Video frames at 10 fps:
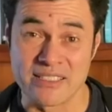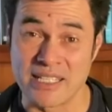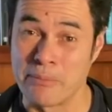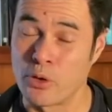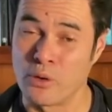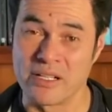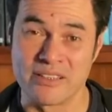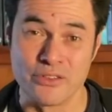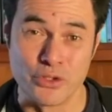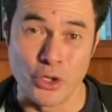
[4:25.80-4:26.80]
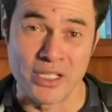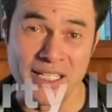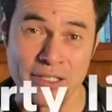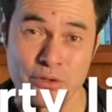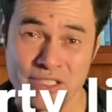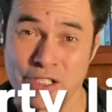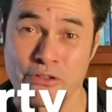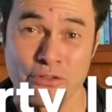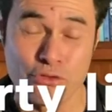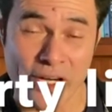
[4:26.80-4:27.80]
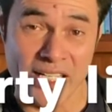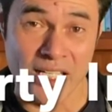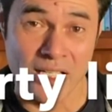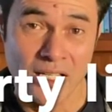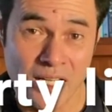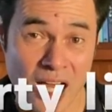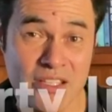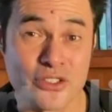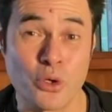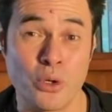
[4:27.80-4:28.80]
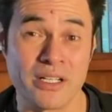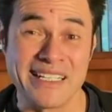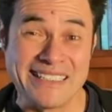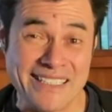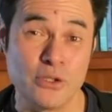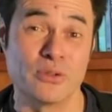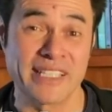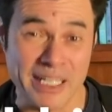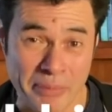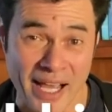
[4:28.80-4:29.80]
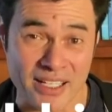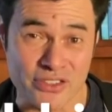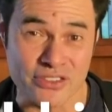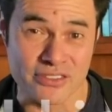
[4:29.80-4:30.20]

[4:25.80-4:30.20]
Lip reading: some called it the dirty little secret of trading, others called it legal kickbacks.